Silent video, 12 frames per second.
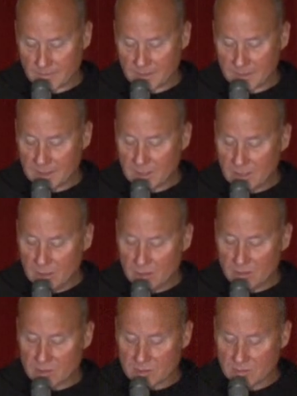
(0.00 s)
That the
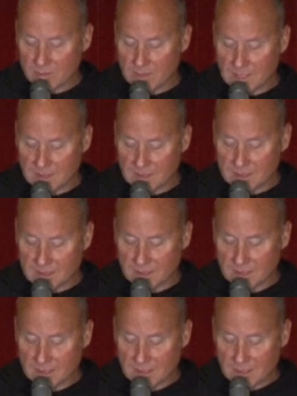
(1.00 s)
Eucharist reminds us
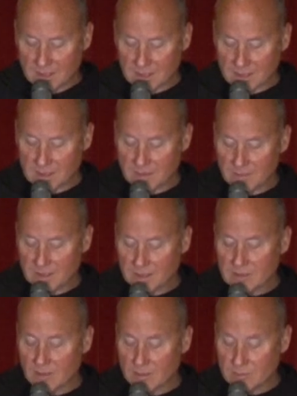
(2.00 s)
that some
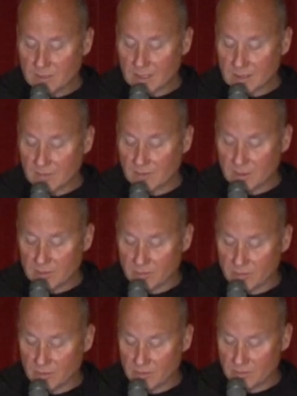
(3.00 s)
things are objectively
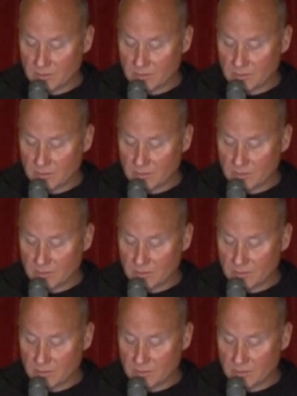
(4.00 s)
true.